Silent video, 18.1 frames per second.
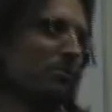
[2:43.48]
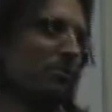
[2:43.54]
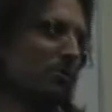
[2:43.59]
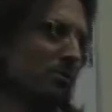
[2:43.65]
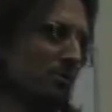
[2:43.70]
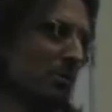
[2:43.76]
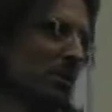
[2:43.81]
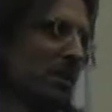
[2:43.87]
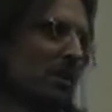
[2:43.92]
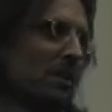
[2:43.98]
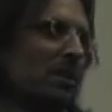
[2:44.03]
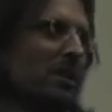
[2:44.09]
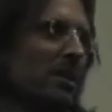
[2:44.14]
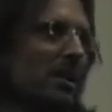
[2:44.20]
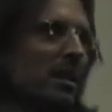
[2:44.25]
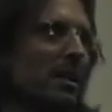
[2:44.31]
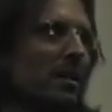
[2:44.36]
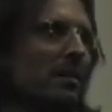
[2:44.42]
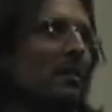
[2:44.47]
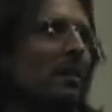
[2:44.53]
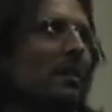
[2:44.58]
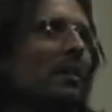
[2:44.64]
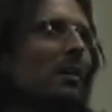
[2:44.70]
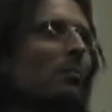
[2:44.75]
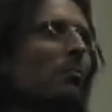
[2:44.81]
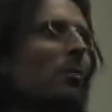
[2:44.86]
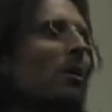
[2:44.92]
yeah. doing it, yeah.
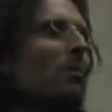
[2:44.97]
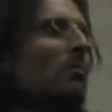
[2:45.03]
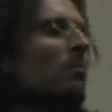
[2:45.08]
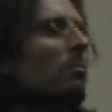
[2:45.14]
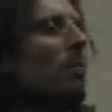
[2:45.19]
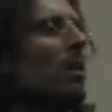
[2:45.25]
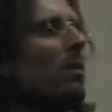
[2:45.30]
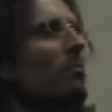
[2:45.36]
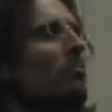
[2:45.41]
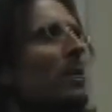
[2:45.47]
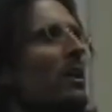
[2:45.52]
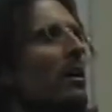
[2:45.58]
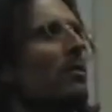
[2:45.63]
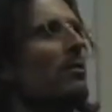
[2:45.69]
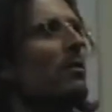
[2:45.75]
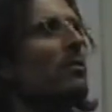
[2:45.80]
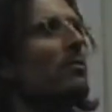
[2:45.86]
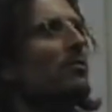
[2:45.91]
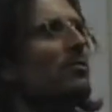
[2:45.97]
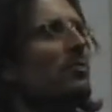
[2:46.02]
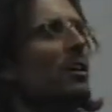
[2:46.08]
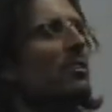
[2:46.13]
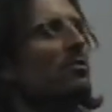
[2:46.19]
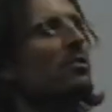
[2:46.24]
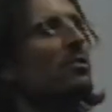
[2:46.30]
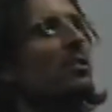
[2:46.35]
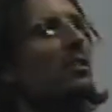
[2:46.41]
What, what Mary
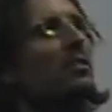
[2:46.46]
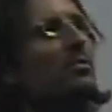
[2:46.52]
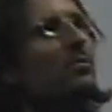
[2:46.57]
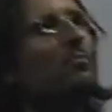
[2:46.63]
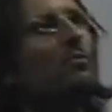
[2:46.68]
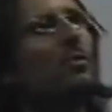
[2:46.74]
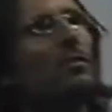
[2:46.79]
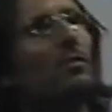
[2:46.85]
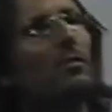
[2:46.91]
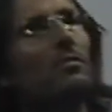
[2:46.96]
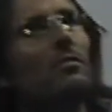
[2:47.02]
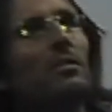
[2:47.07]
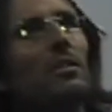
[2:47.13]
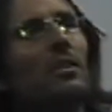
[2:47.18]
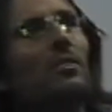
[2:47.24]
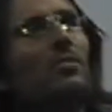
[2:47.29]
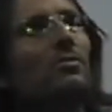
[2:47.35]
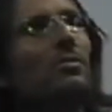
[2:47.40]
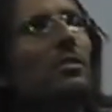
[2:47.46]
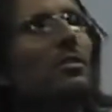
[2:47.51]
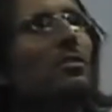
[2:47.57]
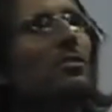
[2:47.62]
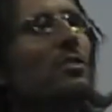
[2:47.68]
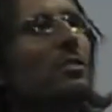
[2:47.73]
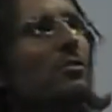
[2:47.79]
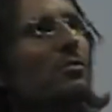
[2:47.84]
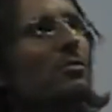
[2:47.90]
said she's felt is that
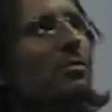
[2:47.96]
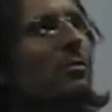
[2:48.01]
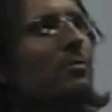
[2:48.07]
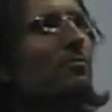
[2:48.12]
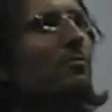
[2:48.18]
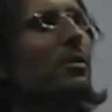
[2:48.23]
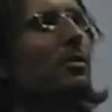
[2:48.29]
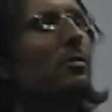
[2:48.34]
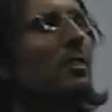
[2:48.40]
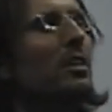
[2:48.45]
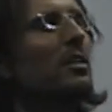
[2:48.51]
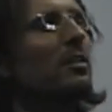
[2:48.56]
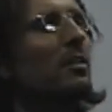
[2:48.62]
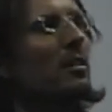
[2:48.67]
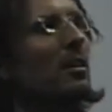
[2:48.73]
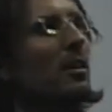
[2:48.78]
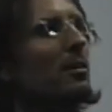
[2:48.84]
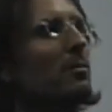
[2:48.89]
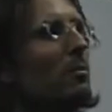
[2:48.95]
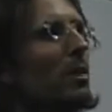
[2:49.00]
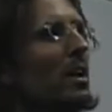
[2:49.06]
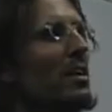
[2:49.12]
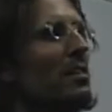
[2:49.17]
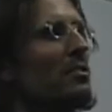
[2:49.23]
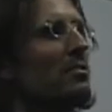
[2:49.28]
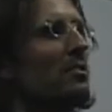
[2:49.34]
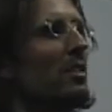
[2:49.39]
she sort of felt in a lot of
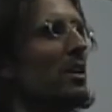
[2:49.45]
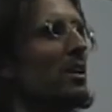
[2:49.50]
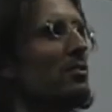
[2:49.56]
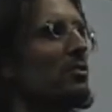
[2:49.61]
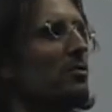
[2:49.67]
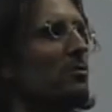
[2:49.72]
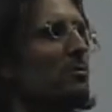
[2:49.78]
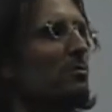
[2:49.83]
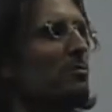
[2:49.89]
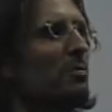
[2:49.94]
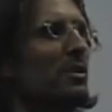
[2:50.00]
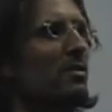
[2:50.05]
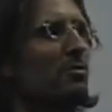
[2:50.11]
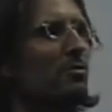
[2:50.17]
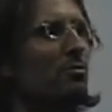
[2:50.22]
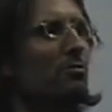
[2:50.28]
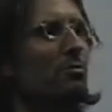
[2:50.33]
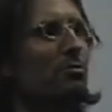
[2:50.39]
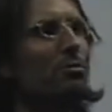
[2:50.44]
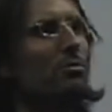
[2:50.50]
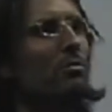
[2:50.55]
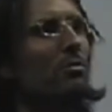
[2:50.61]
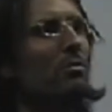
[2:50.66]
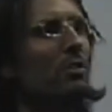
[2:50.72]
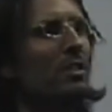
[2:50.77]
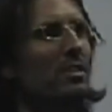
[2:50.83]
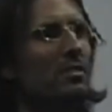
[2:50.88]
ways like she was being
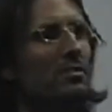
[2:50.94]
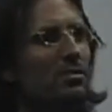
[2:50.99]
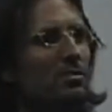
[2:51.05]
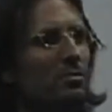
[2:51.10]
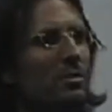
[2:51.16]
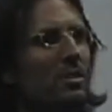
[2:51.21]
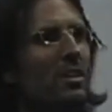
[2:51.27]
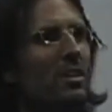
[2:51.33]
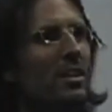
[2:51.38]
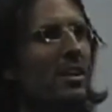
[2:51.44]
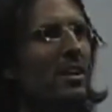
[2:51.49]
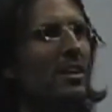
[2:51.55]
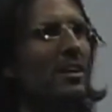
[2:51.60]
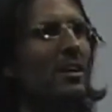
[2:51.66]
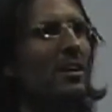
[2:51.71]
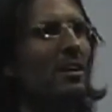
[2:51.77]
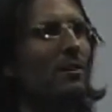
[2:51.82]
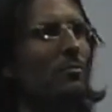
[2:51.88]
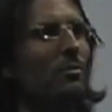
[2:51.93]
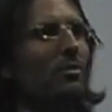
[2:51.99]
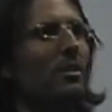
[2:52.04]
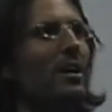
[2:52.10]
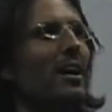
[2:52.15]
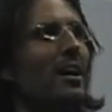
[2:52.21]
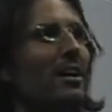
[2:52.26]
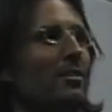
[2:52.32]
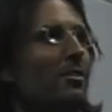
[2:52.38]
drawn into it
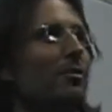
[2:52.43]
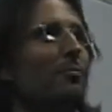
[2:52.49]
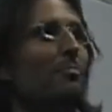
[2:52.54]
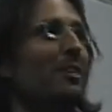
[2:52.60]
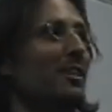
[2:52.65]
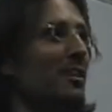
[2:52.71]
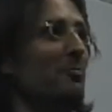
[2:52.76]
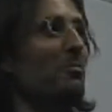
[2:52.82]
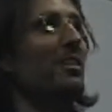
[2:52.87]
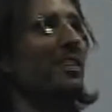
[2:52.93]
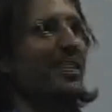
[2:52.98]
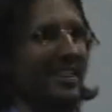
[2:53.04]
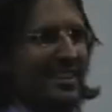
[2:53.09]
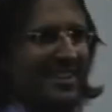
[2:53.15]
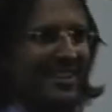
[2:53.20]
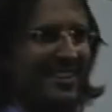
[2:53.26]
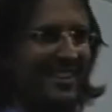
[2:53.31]
without her being willing.